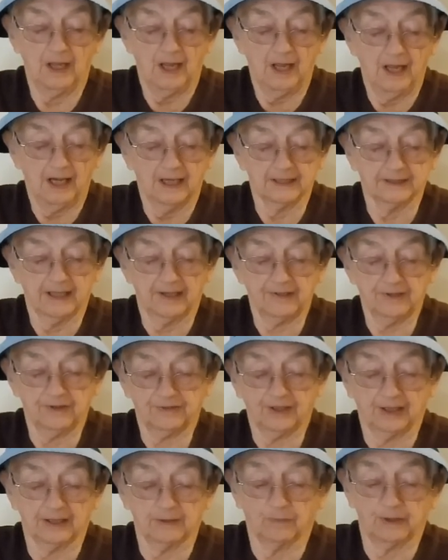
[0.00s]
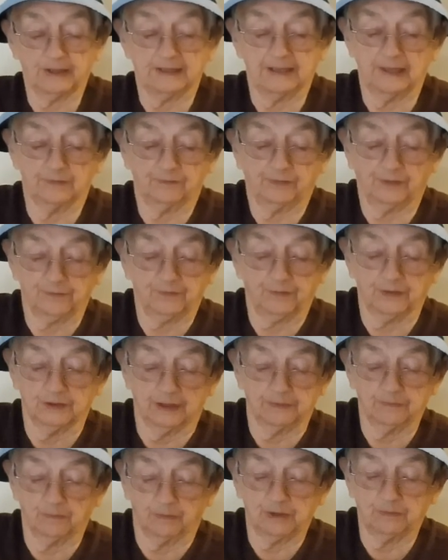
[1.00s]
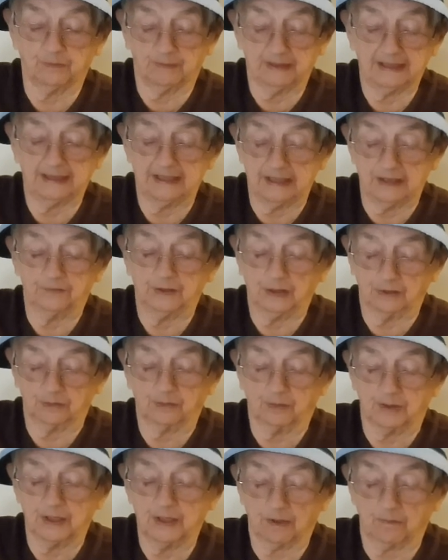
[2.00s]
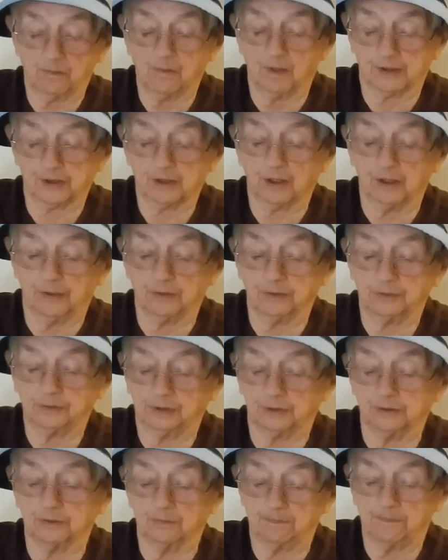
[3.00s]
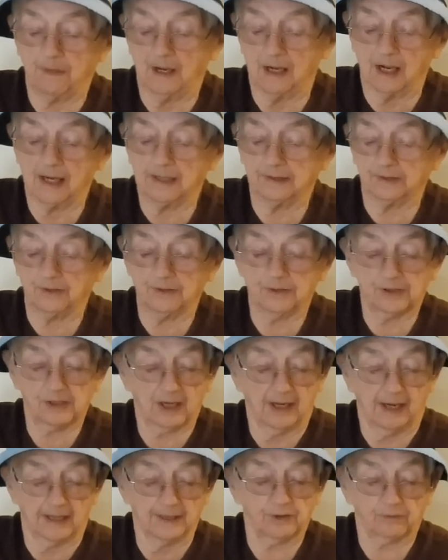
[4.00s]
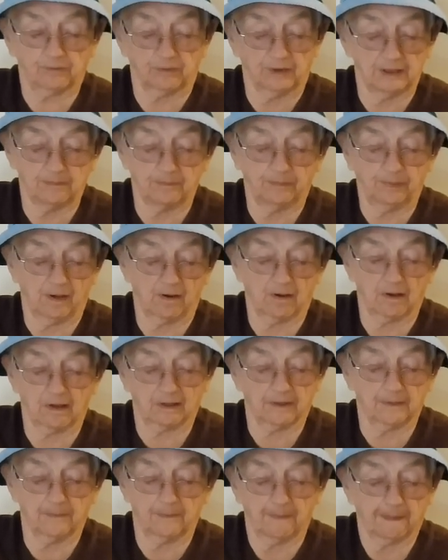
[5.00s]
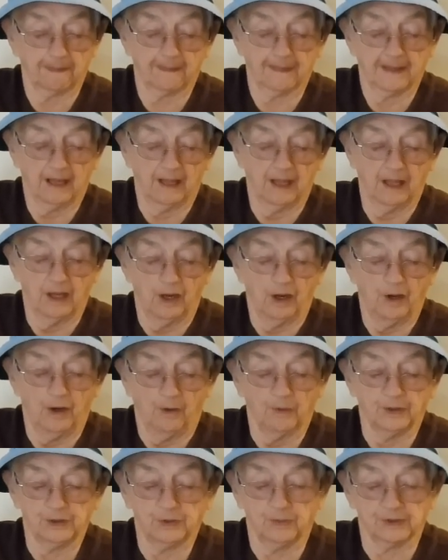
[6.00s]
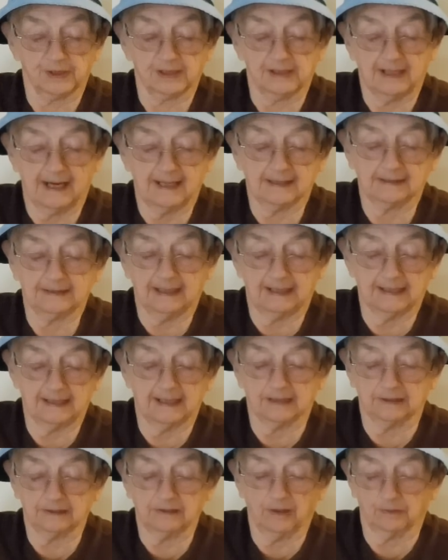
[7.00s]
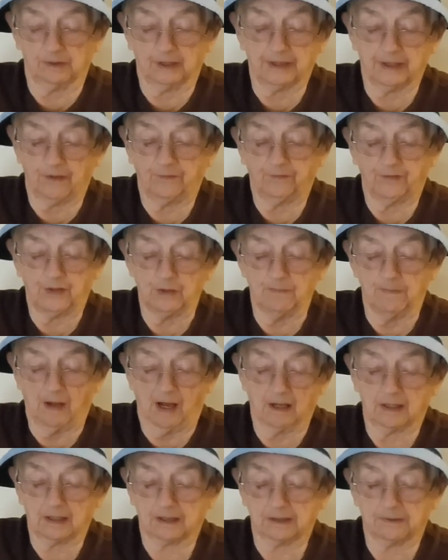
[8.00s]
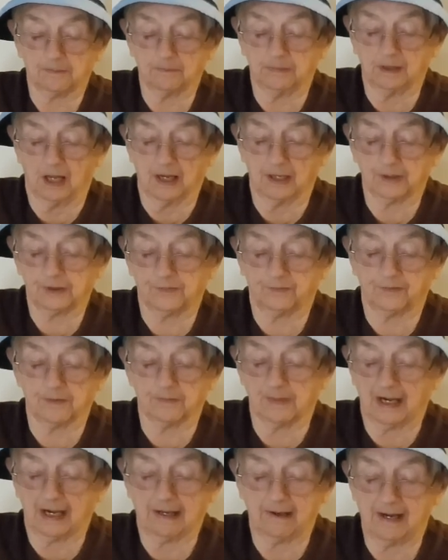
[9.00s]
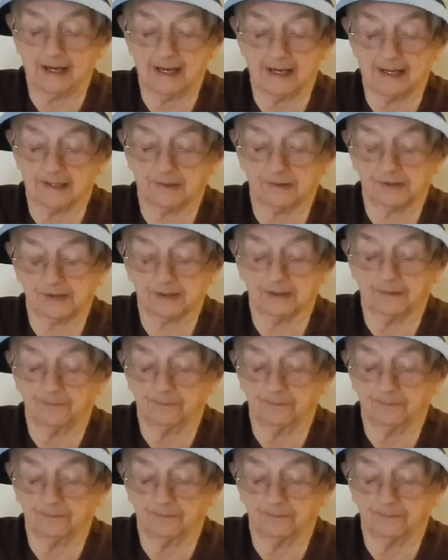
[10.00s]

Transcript: Another thing we did for fun when we lived in Greer was go to Ponder's Ice Cream Parlor, which was downtown only a few blocks from our house.